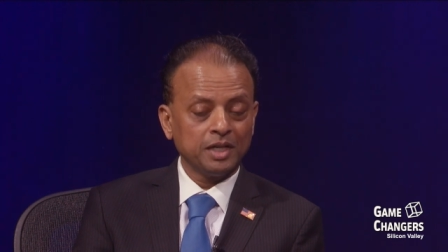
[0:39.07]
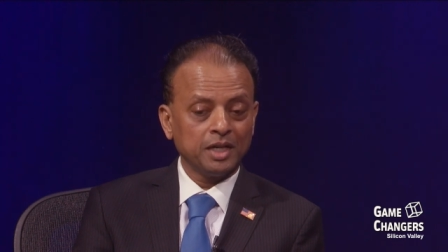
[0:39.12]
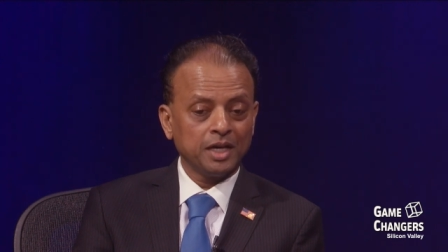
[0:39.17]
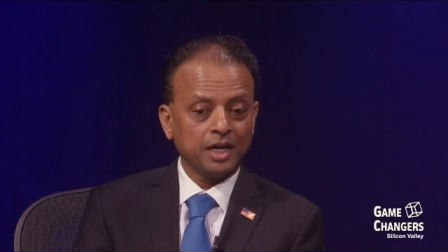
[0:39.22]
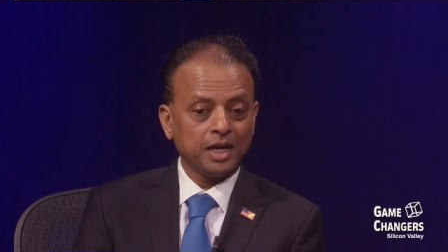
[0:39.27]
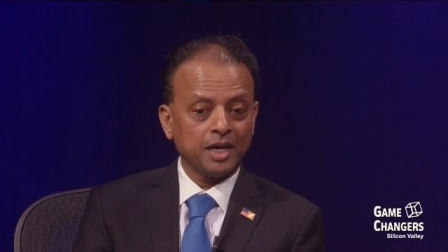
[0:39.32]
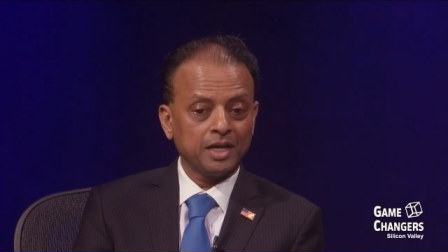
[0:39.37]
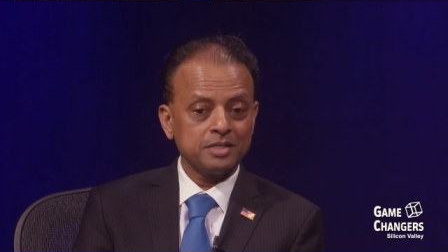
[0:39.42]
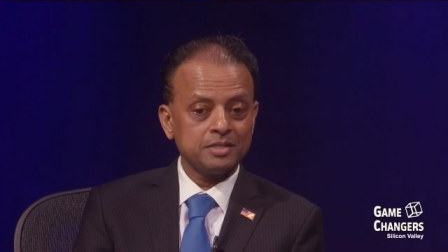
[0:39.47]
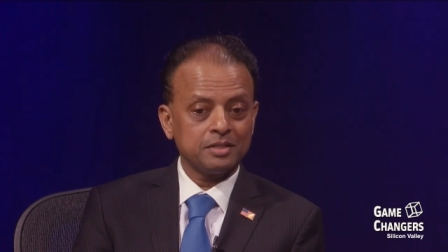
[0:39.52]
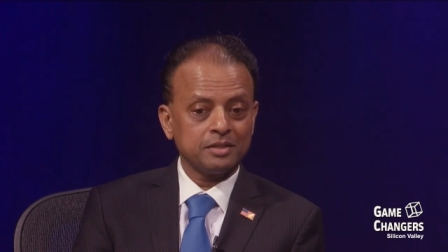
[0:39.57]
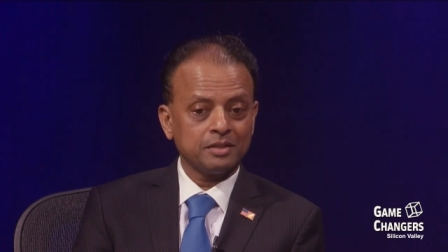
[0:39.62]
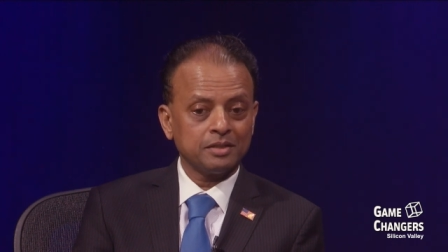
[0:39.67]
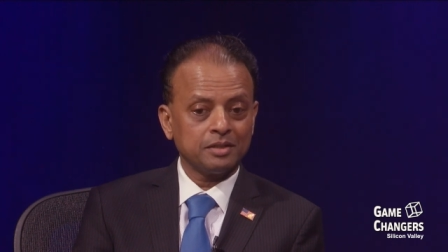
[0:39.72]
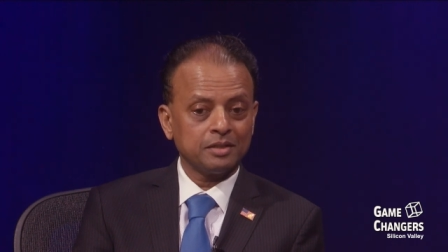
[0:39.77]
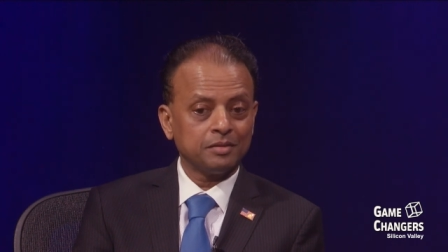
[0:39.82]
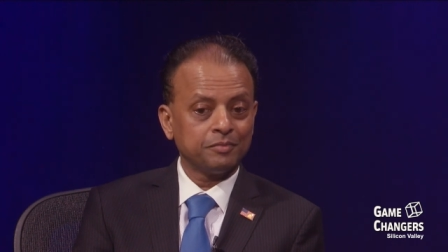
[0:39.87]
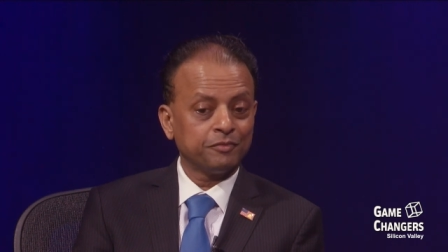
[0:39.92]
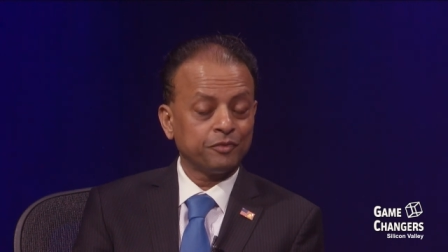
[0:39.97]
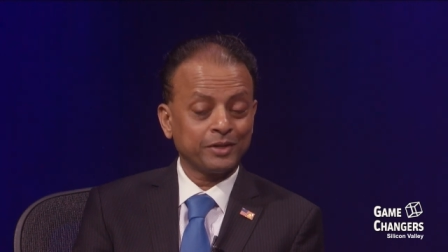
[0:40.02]
And
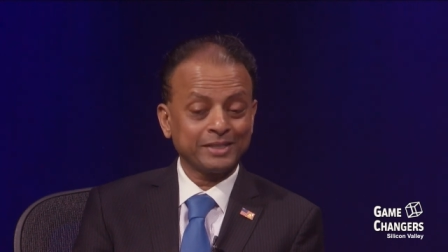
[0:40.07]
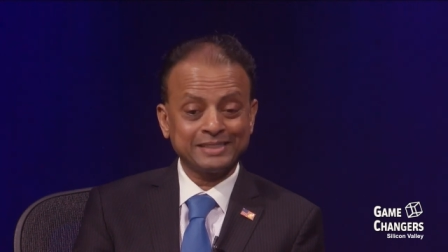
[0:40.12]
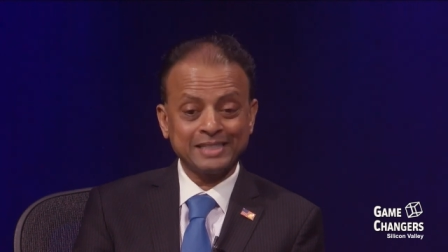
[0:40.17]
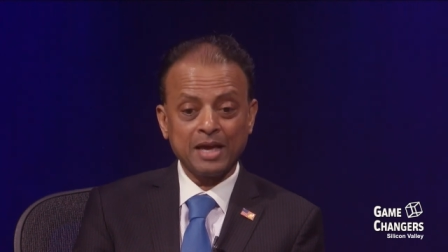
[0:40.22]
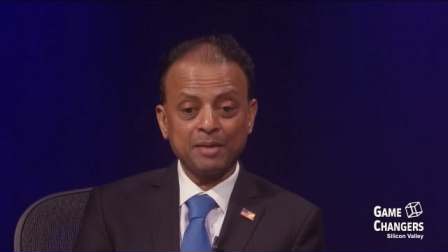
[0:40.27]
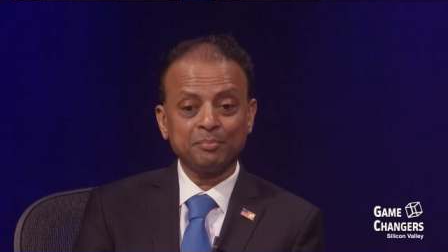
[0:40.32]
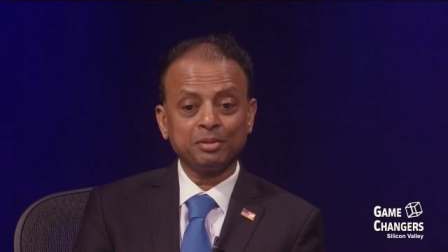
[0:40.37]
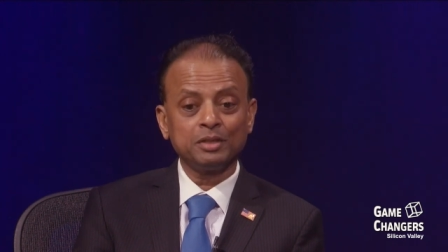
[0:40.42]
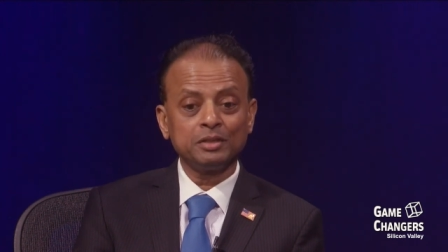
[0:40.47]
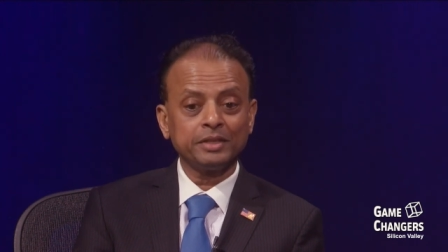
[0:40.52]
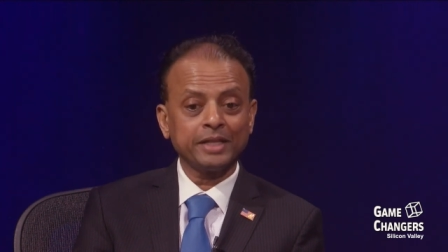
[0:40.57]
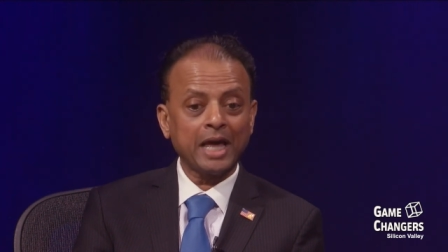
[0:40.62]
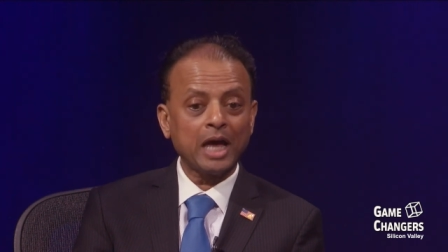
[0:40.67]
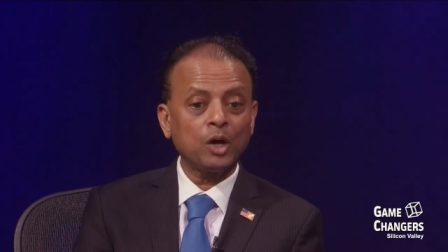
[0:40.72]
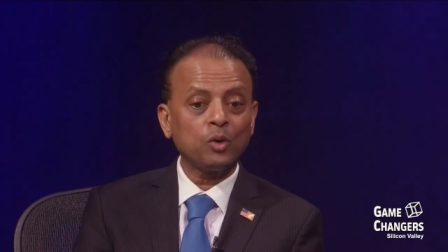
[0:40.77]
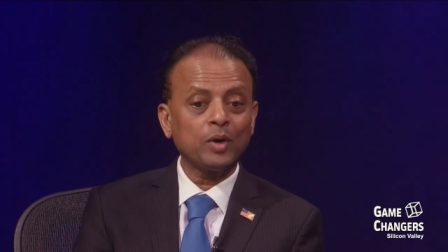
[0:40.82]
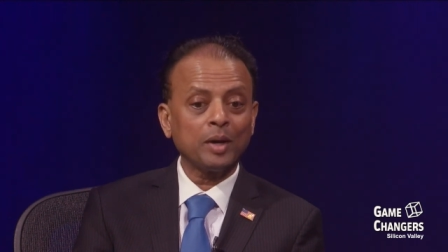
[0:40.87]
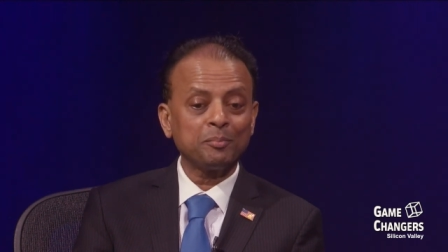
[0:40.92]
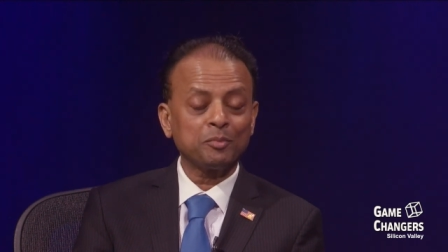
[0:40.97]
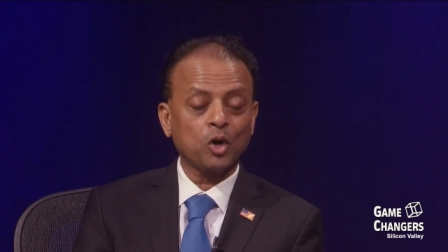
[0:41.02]
uh, for example,
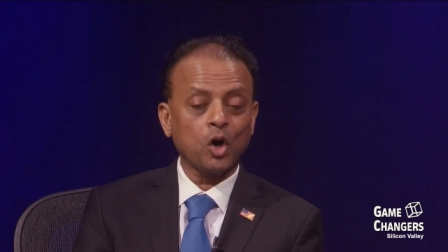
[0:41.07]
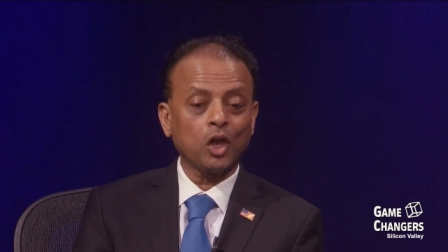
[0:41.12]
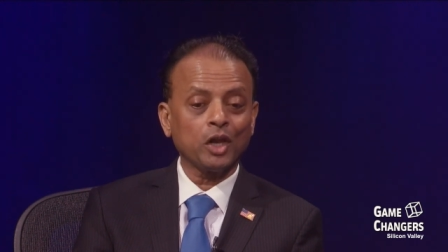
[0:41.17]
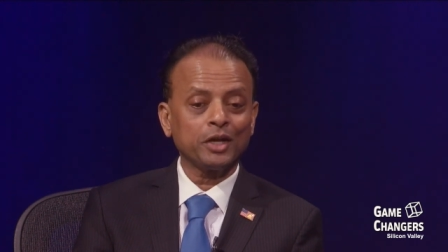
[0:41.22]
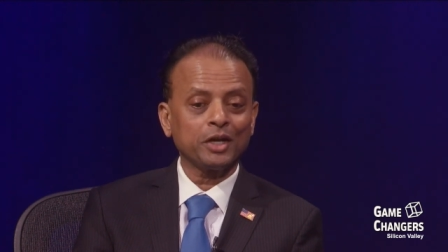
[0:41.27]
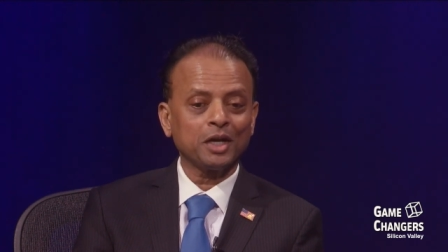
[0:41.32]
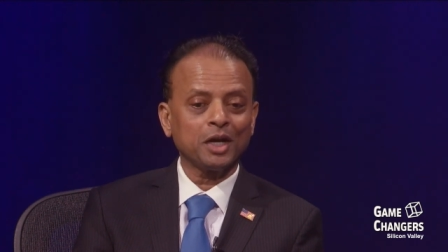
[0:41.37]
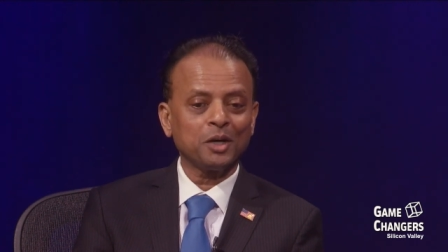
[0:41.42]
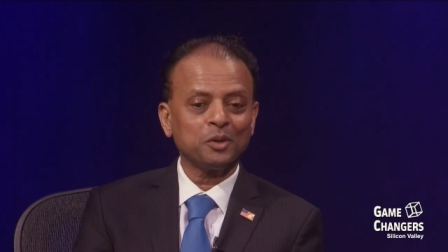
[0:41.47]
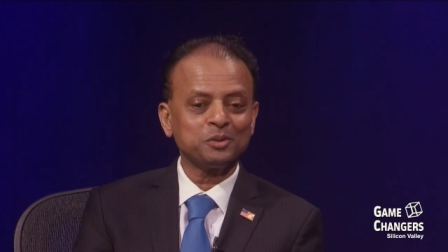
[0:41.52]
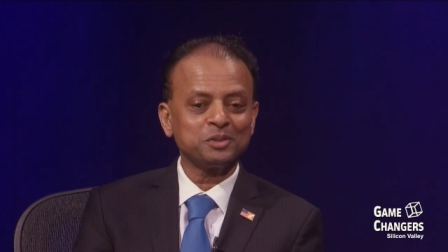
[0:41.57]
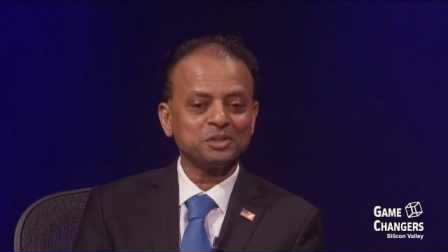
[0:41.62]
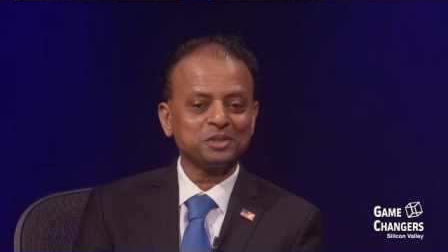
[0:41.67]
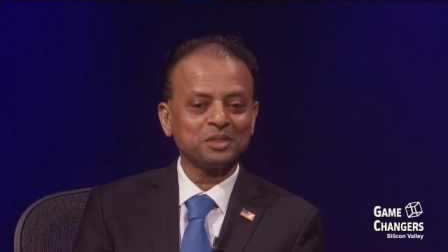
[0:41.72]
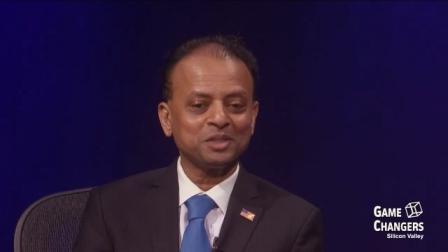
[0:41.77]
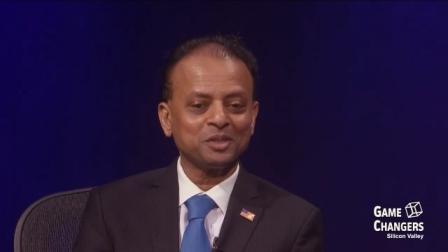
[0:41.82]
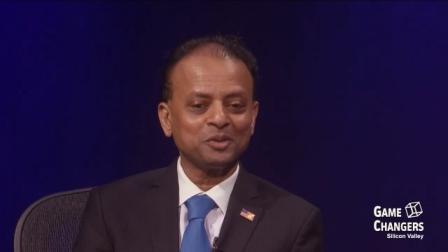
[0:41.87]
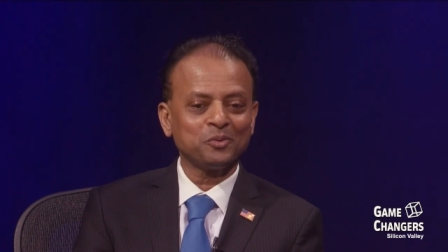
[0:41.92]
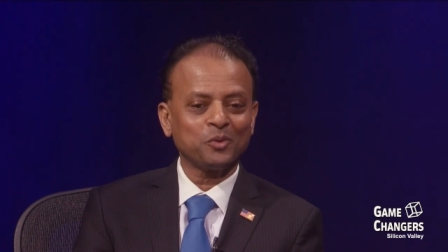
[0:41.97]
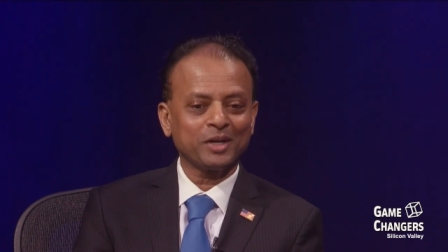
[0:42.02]
now I'm calling out
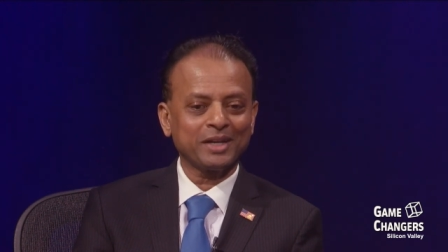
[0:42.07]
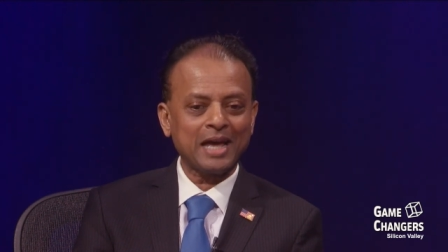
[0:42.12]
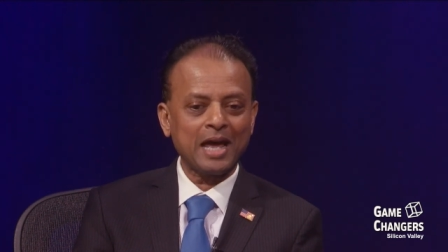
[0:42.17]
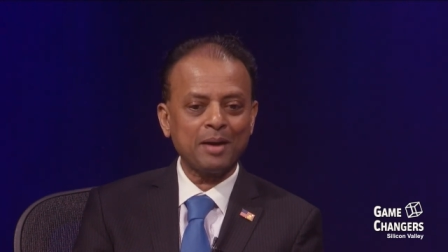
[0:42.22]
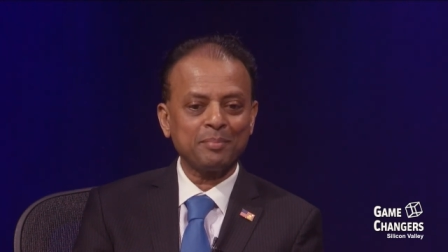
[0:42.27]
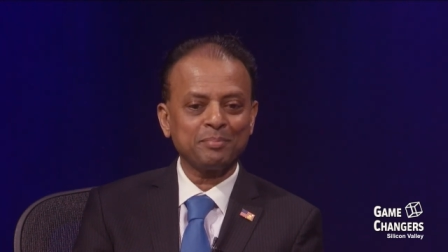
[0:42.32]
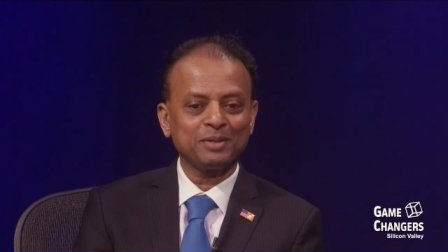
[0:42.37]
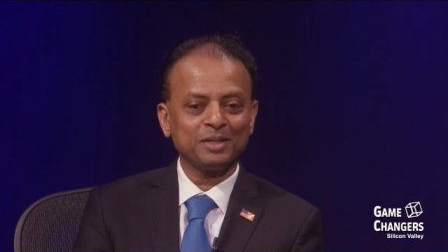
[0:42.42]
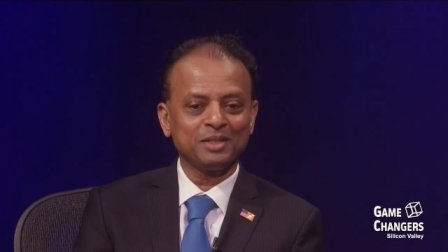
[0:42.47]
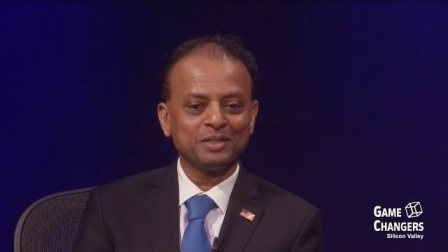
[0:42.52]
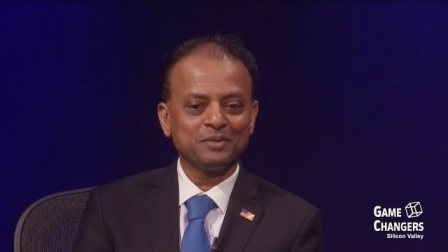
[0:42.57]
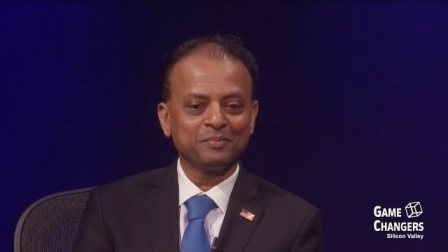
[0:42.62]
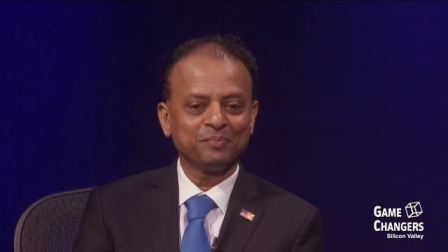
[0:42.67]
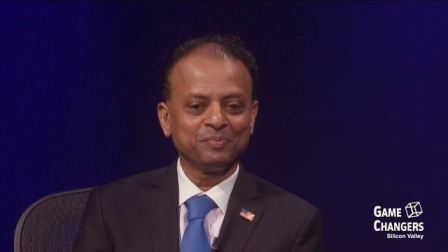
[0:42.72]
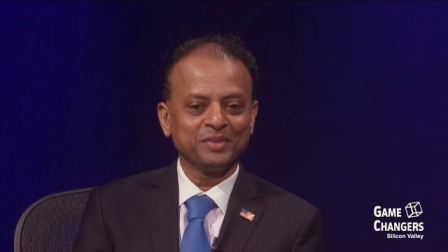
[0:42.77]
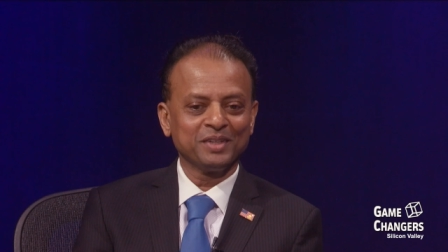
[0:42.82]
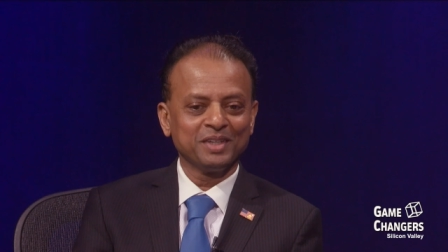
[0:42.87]
uh, what happened